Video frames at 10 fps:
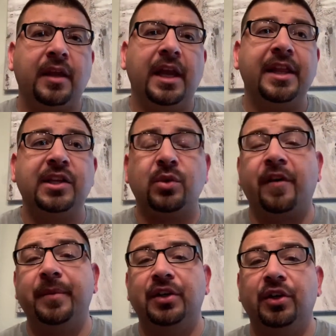And that's what
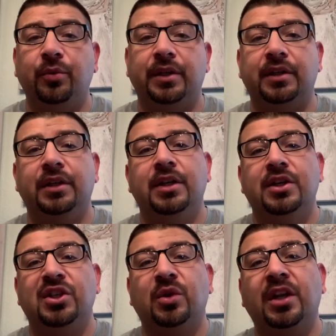I've been doing.
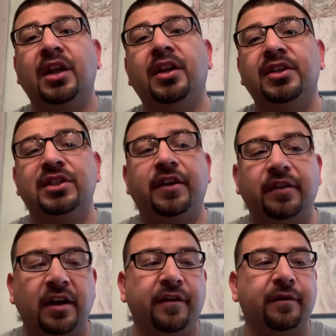So a lot of the stuff
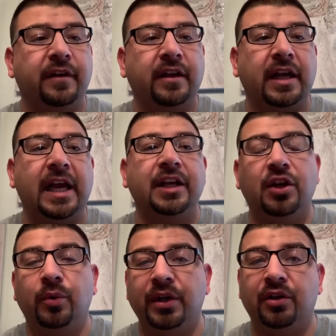that I've had
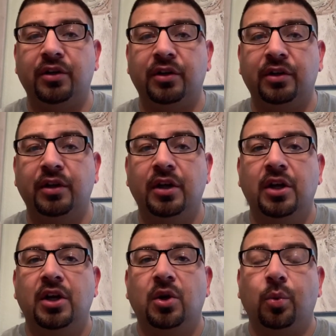going on
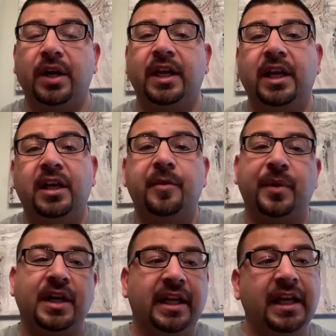when I get up
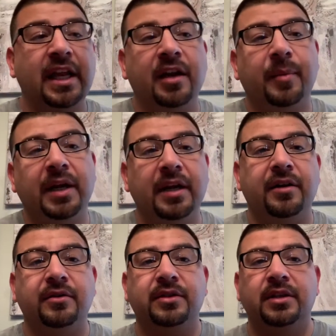and I get out of my
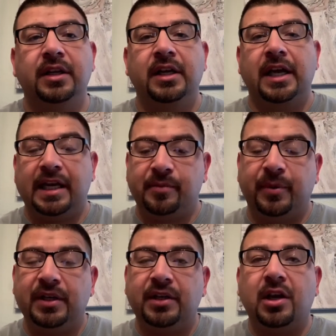house has
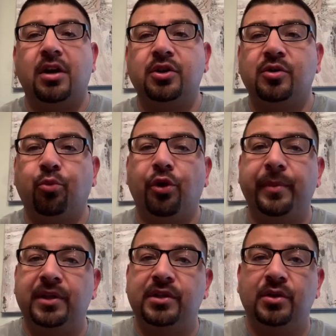been doctor's
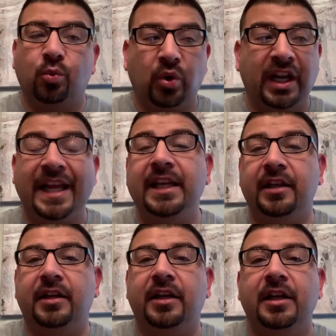appointment
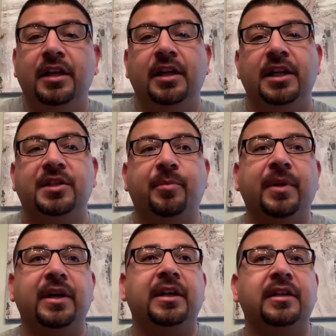related. It's
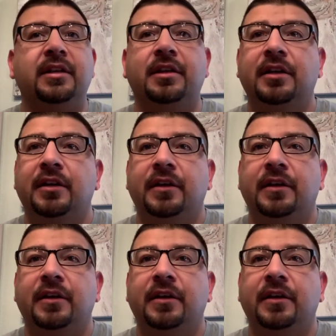been